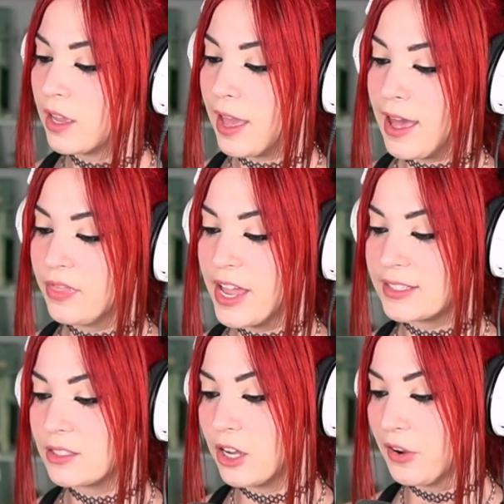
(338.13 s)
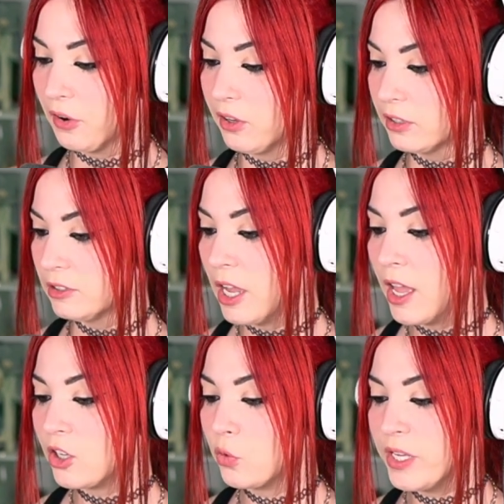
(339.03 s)
"And that's not all.
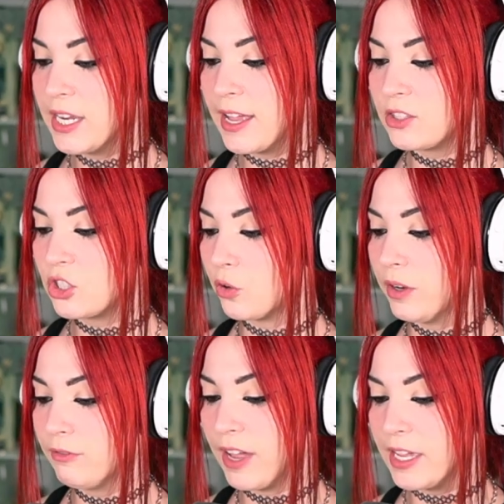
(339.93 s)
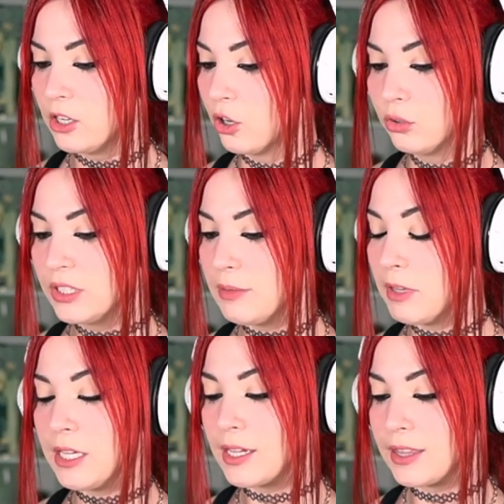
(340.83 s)
Queen Esther invited only
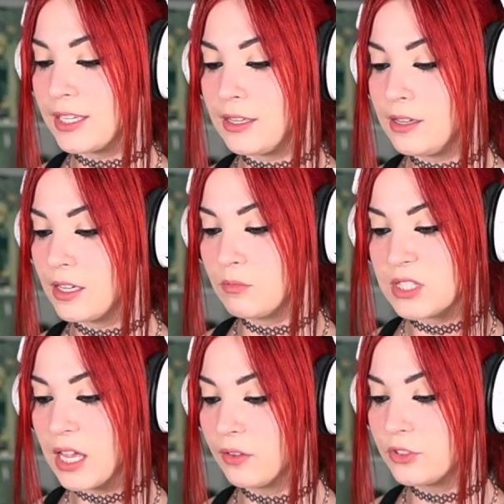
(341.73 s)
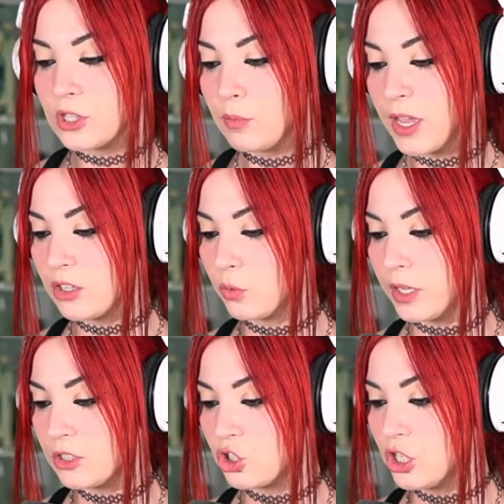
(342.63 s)
me and the king himself to the
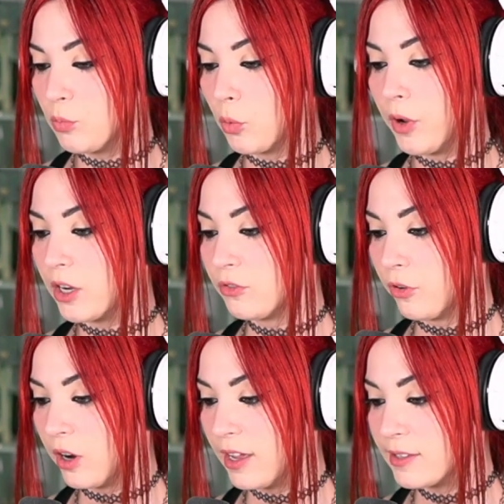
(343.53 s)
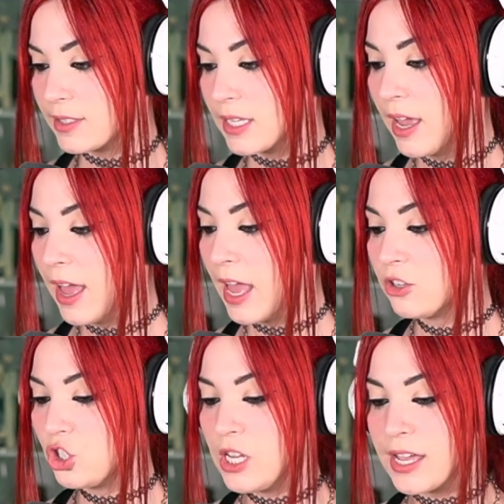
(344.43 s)
banquet she prepared for us, and
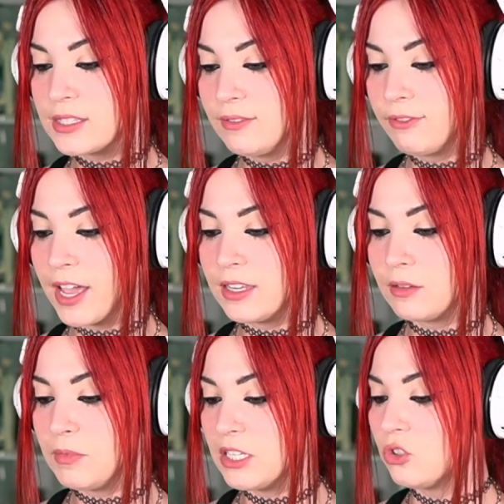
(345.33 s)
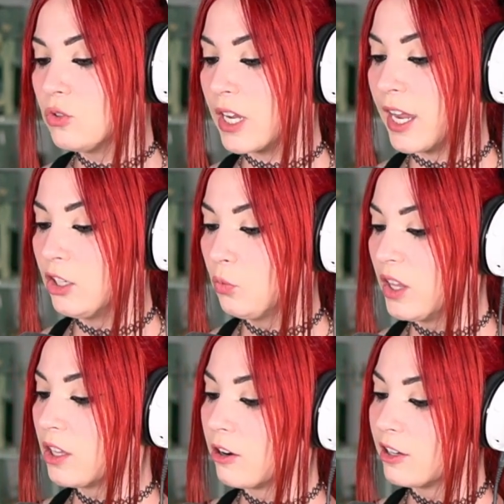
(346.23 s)
she has invited me to dine
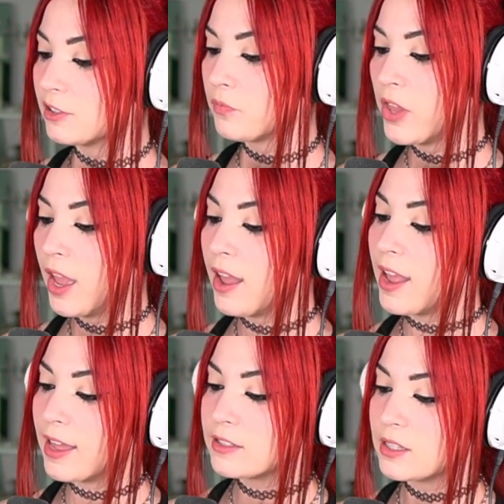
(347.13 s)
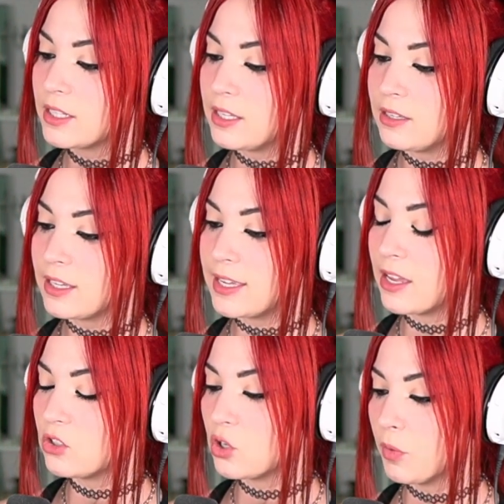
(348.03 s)
with her and the king
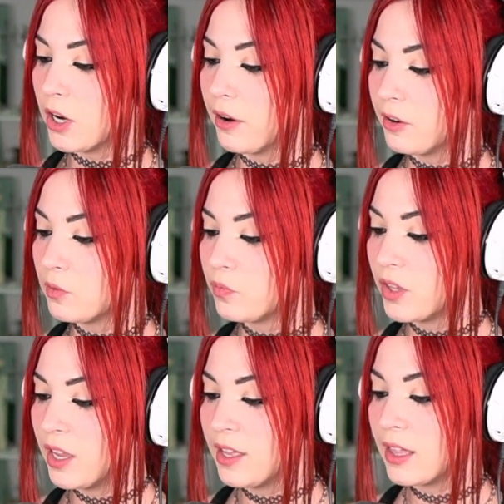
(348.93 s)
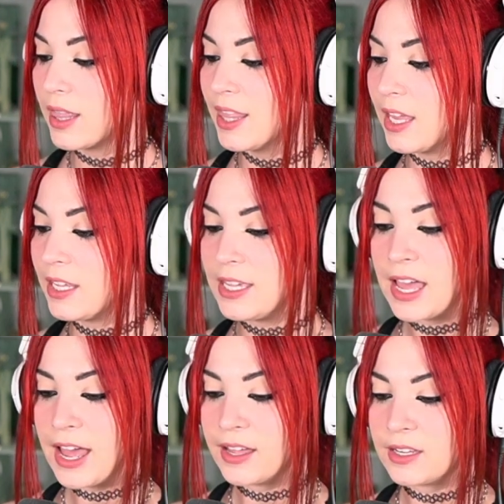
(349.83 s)
again tomorrow." Then he
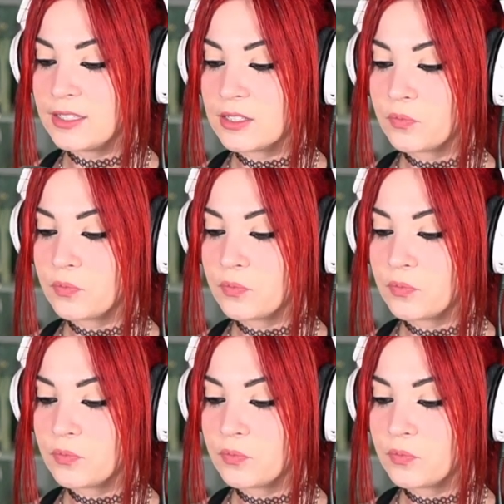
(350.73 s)
added,